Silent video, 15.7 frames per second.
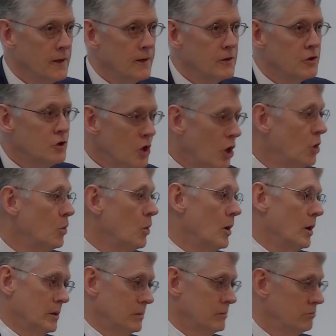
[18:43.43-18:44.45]
no
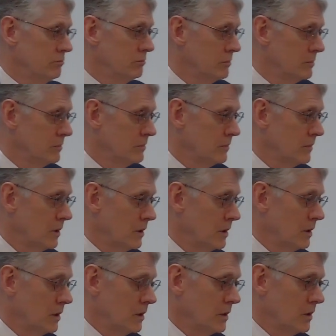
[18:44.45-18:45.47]
one
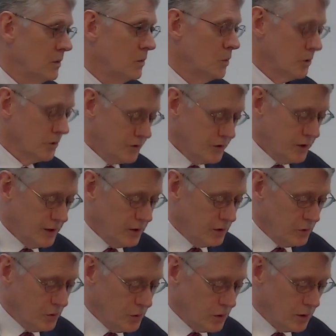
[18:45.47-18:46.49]
will see the
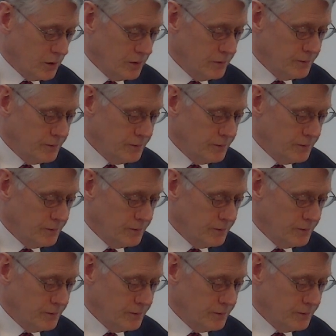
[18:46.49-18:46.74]
Lord.